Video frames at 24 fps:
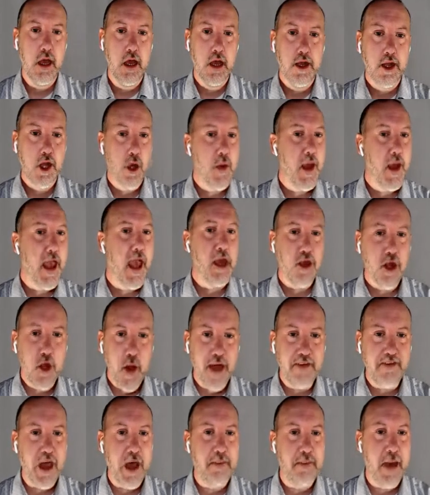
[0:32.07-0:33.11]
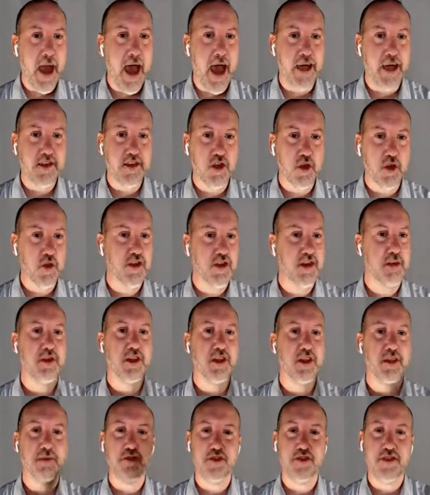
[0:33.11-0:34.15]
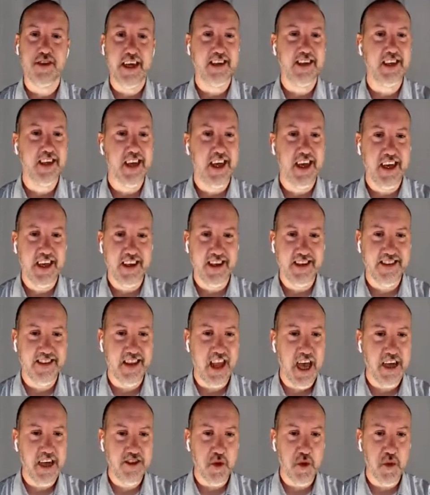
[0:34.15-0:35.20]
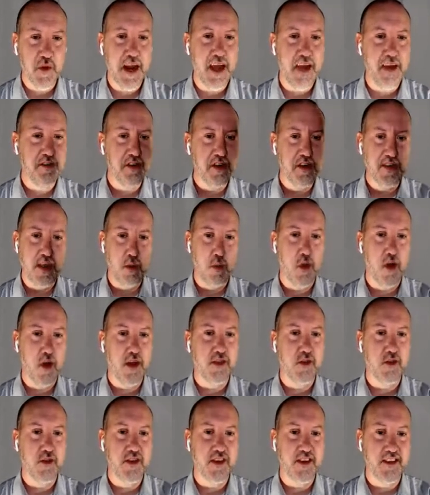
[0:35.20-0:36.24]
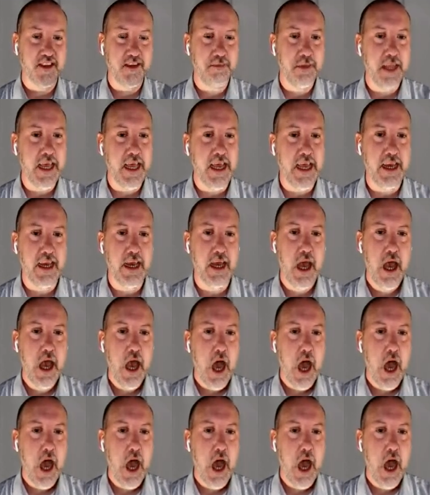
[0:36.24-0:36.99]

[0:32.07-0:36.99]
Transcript: you have that pass-through. Someone's presenting a slides or whatever, and they want those displayed,